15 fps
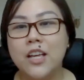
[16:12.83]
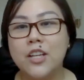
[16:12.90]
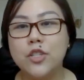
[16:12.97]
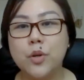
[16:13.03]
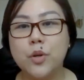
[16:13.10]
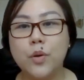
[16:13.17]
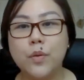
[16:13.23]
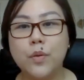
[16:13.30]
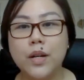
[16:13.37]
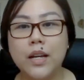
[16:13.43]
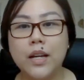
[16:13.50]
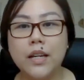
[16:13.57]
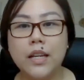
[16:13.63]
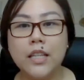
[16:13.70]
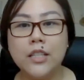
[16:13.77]
So
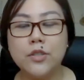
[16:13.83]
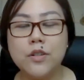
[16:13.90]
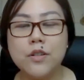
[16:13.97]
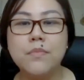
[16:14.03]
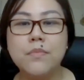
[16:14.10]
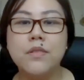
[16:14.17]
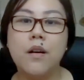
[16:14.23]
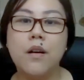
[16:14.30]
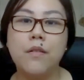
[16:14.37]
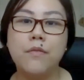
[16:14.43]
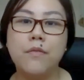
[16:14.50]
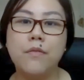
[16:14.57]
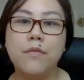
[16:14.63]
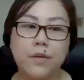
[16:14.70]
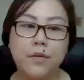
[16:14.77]
in terms
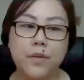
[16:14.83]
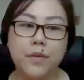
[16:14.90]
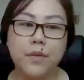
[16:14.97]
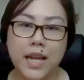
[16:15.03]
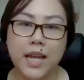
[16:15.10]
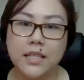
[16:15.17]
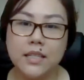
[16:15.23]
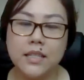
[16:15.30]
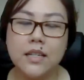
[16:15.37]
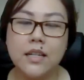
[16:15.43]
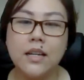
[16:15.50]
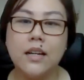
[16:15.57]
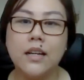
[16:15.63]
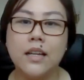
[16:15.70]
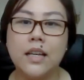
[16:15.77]
of the rates,
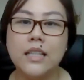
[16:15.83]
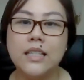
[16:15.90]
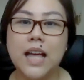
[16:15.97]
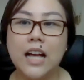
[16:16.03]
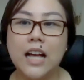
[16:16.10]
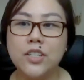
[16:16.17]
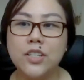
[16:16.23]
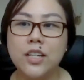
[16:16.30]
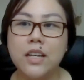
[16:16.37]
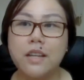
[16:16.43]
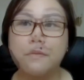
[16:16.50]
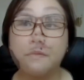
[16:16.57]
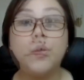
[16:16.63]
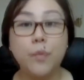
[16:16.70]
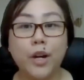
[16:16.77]
it's
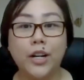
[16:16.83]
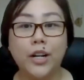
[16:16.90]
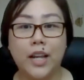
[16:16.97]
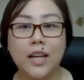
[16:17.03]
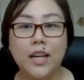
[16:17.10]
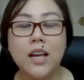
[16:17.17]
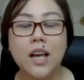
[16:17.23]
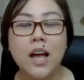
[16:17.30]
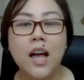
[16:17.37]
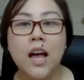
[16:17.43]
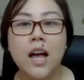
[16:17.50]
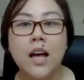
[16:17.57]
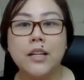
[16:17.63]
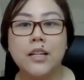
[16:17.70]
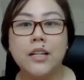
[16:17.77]
actually rewarding,
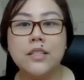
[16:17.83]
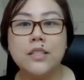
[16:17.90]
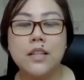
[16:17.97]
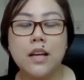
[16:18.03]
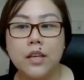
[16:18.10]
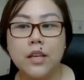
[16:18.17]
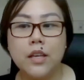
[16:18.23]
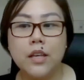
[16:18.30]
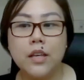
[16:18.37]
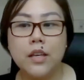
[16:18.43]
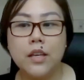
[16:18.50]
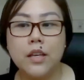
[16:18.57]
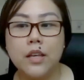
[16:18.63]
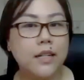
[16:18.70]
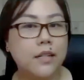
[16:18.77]
because
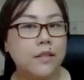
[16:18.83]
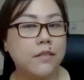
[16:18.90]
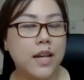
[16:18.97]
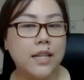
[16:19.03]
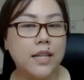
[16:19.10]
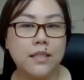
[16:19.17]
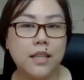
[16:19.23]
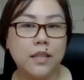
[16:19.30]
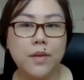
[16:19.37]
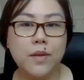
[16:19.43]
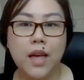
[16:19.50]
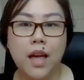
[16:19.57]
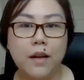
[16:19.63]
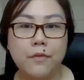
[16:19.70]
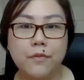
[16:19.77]
usually the rates that we
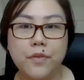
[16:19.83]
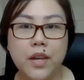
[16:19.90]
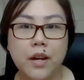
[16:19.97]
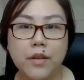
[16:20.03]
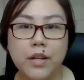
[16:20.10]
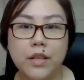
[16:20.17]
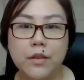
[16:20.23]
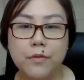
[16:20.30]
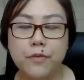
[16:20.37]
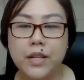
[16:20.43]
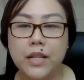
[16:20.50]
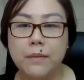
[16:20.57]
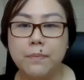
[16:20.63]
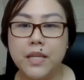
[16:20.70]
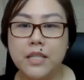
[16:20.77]
have here in the
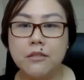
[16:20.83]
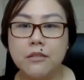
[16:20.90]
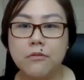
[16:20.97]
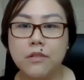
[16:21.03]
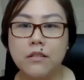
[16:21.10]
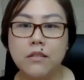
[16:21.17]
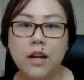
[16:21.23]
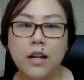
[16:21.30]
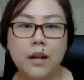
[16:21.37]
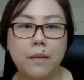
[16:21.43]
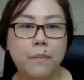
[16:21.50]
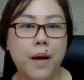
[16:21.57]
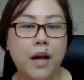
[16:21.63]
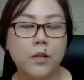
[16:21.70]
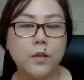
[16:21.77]
Philippines would run
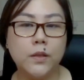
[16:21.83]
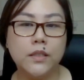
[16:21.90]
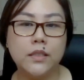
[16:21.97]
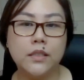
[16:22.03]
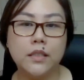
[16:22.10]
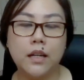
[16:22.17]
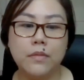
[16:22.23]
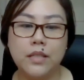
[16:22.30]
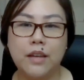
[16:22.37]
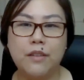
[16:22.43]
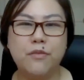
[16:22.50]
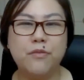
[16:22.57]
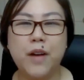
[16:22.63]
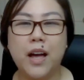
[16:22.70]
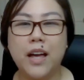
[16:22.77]
about,
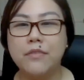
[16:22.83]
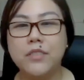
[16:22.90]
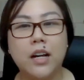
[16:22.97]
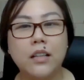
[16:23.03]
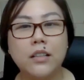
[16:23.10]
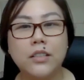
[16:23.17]
say, $5